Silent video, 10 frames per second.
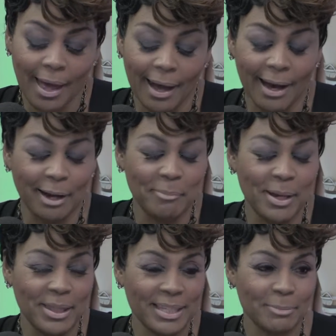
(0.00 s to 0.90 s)

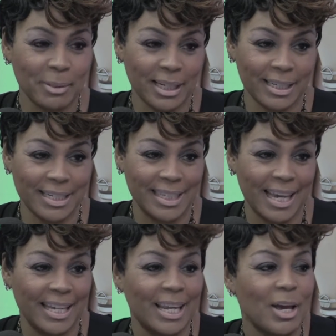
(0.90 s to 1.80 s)
in this particular
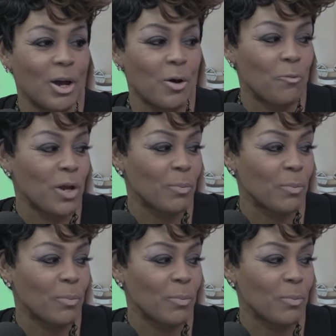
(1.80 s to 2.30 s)
date, we